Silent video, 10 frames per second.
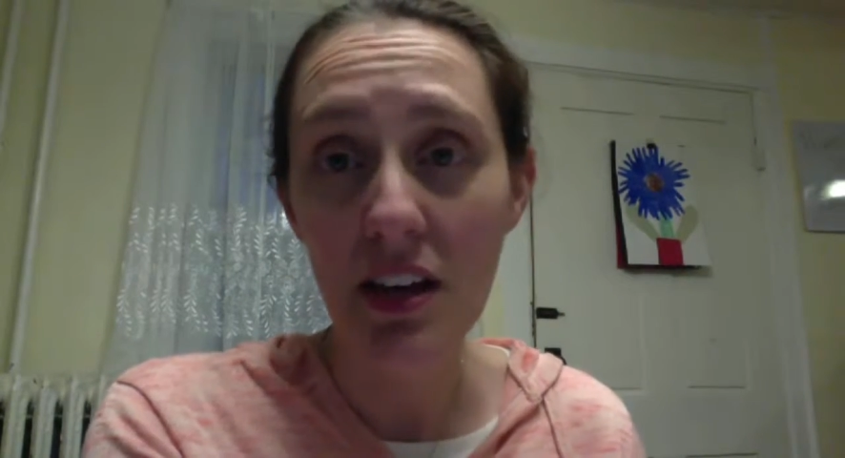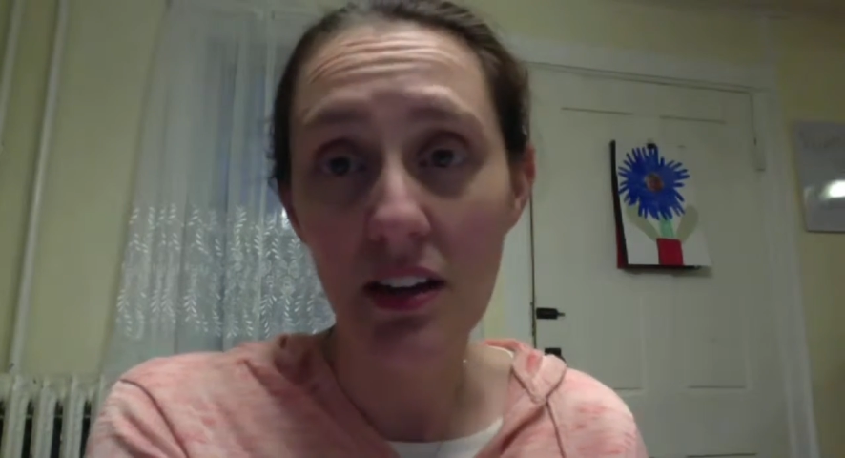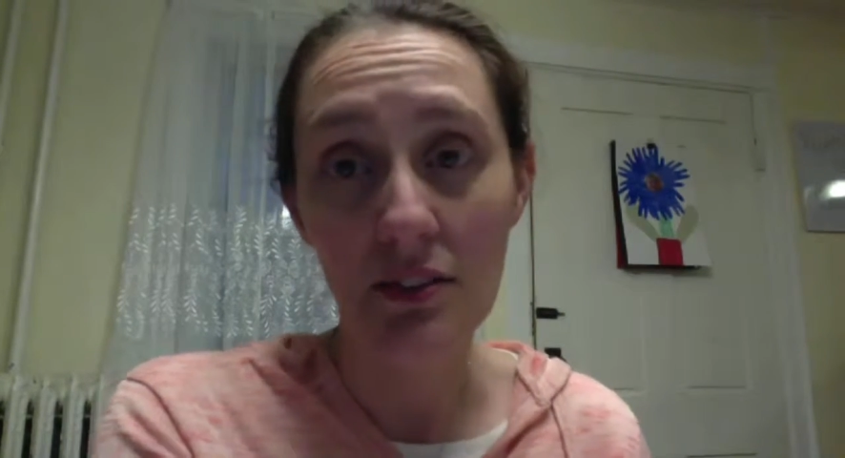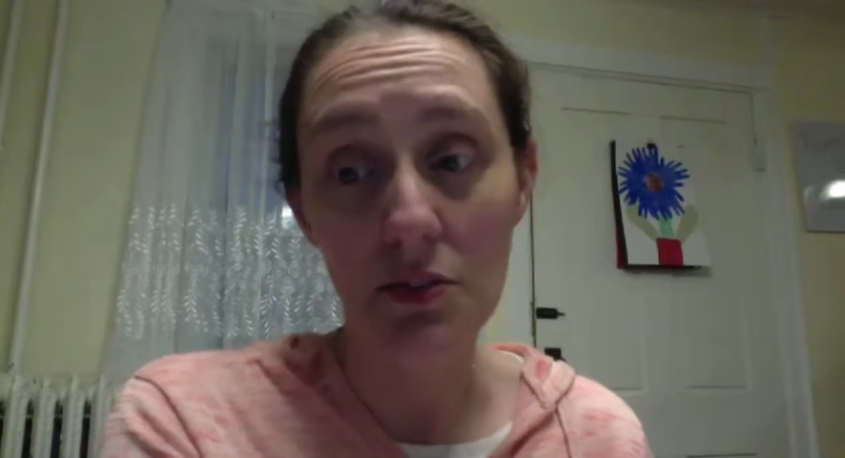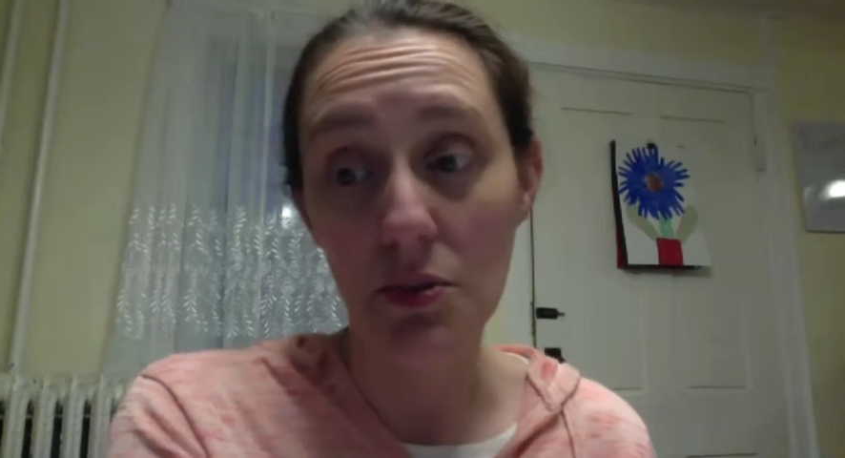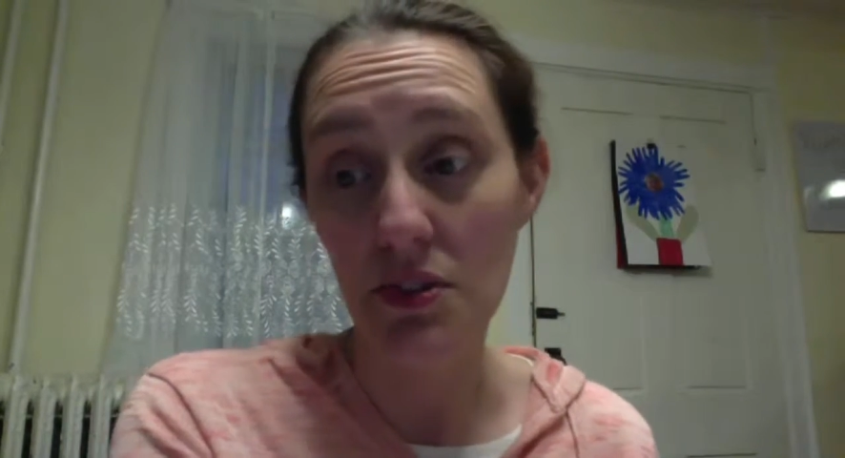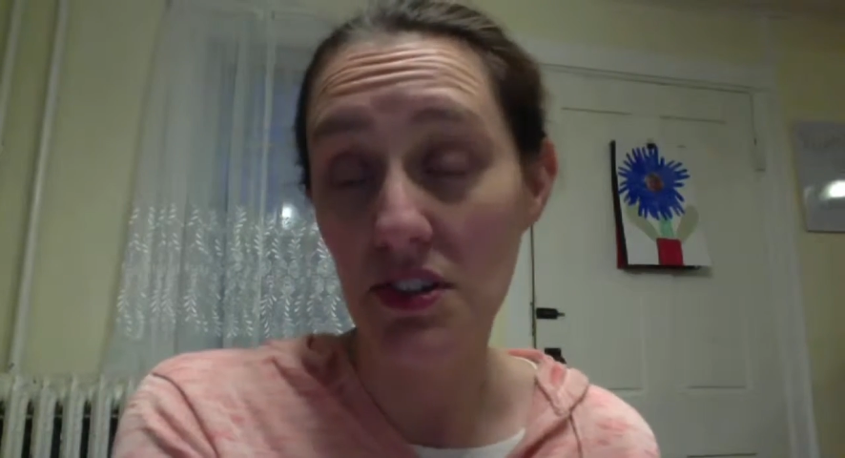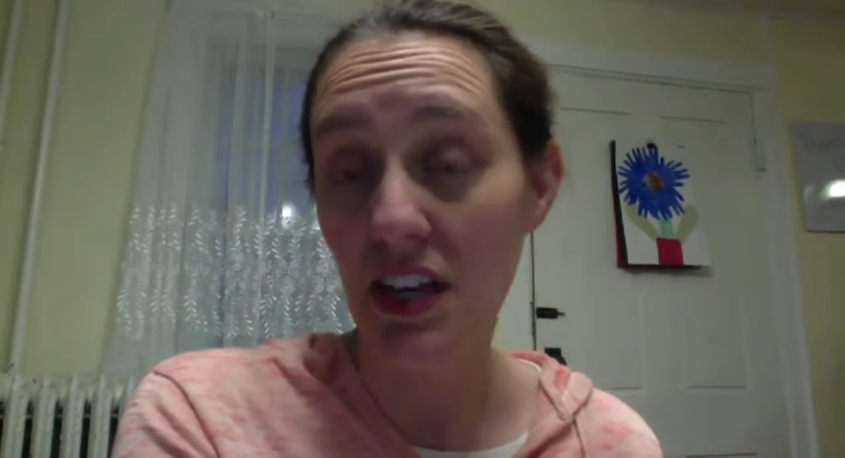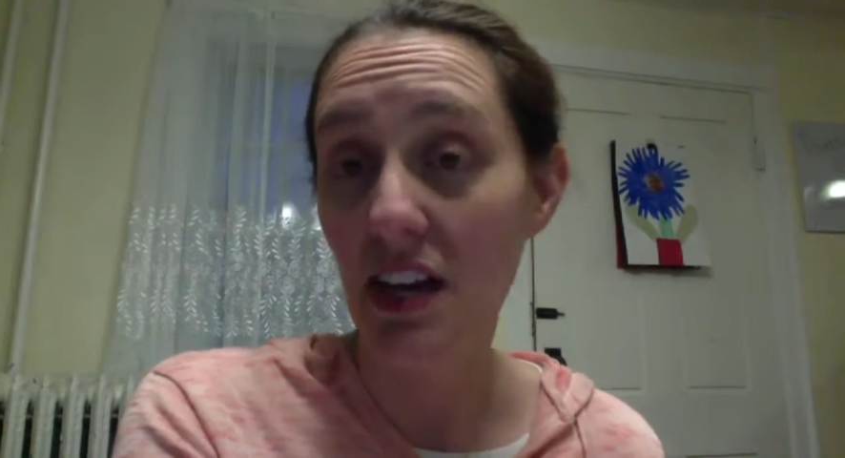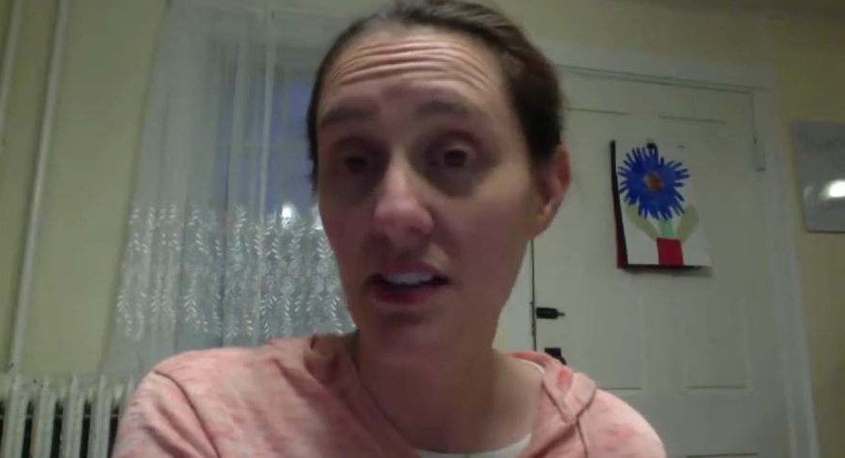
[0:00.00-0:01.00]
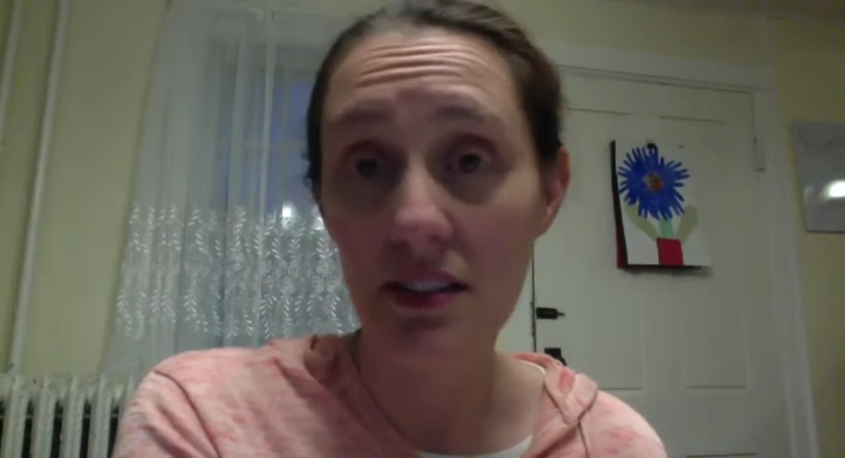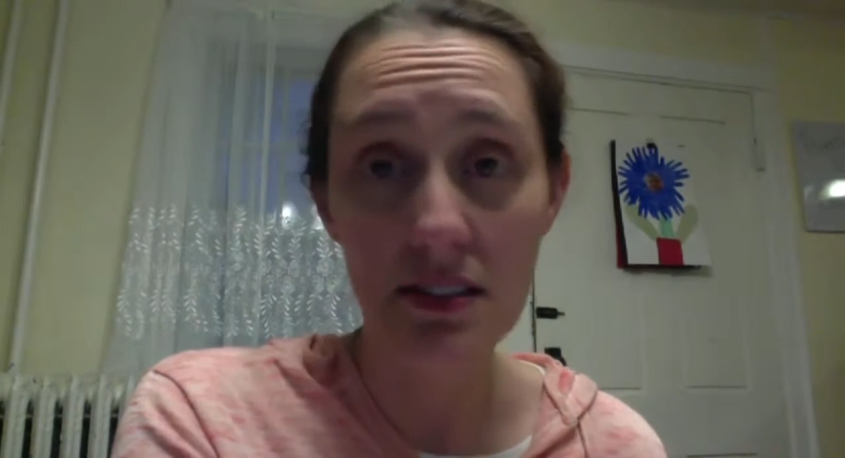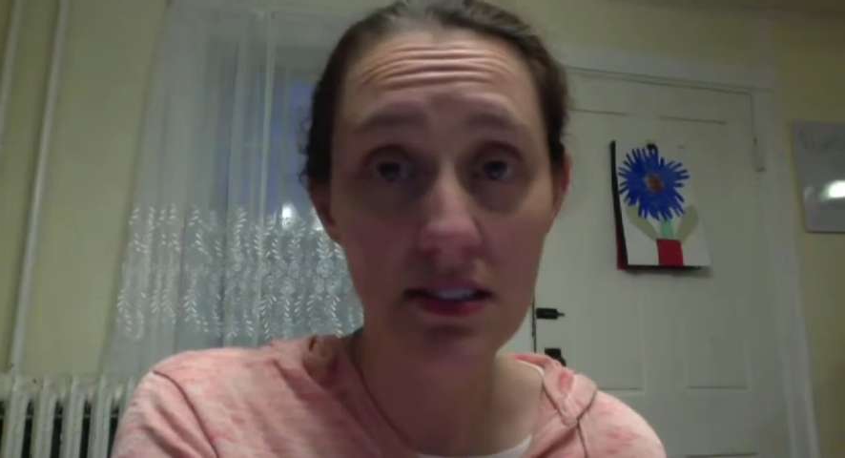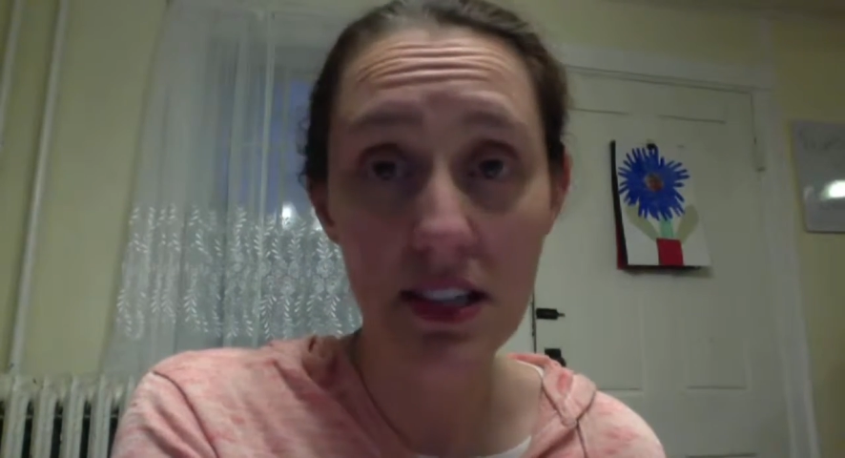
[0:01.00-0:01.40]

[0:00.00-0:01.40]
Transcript: And of course, that is